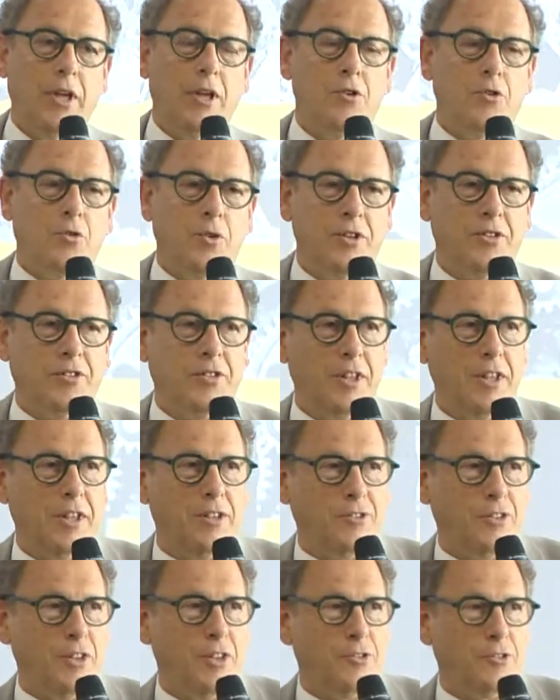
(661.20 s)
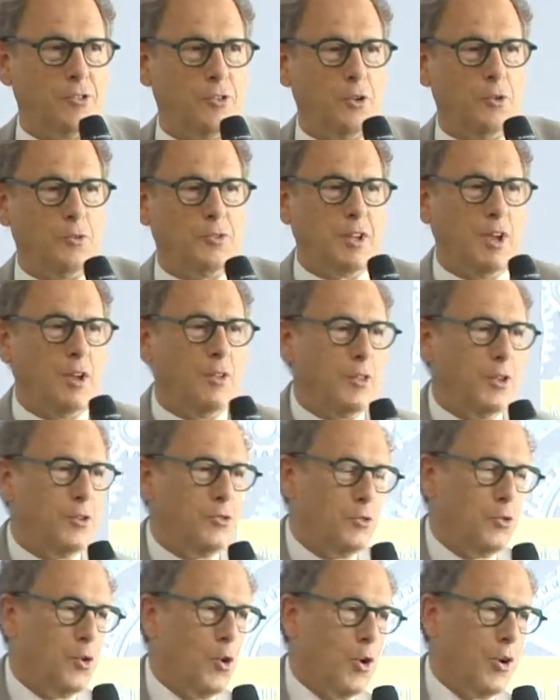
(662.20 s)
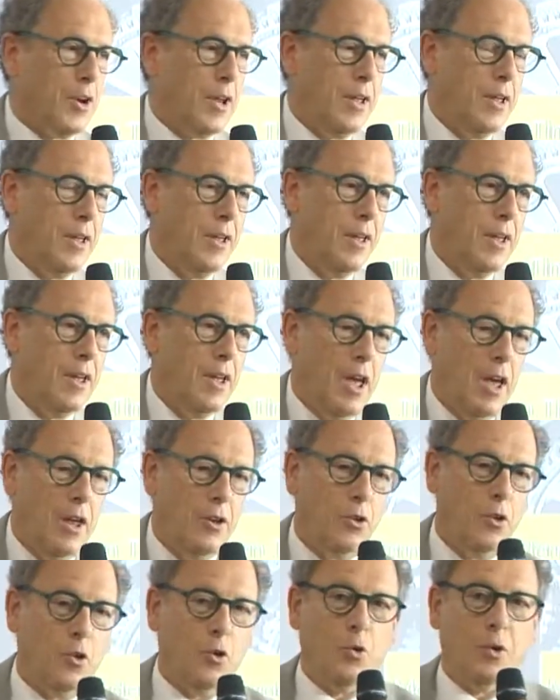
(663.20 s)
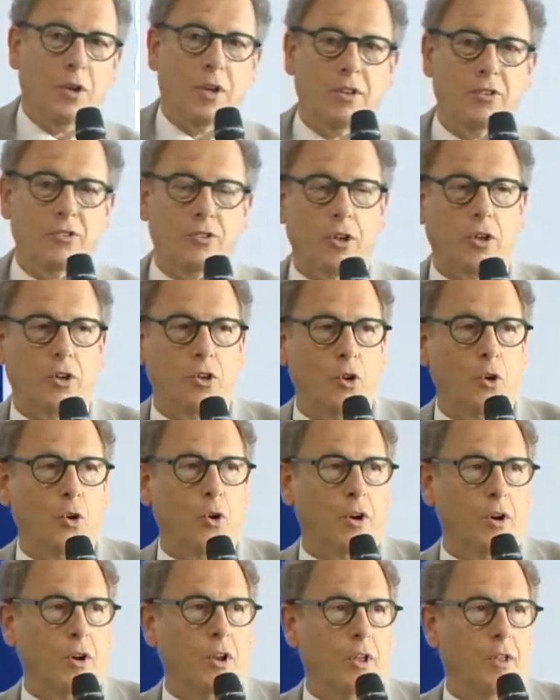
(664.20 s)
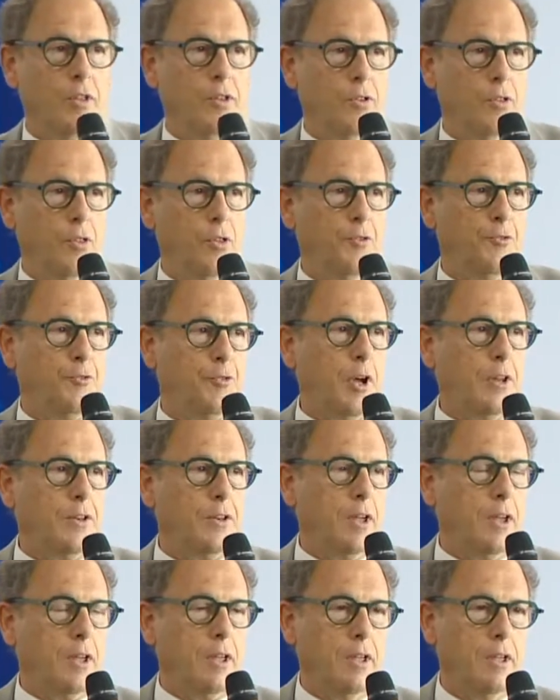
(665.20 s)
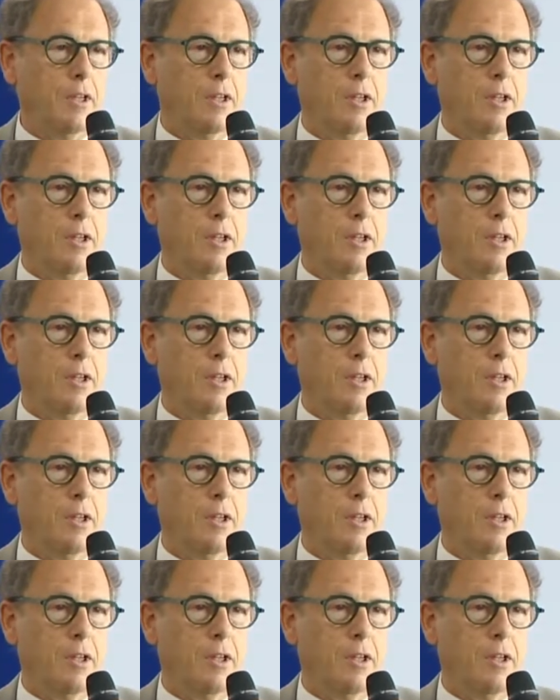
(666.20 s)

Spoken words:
interest is this to tell this story, and you secure the funding,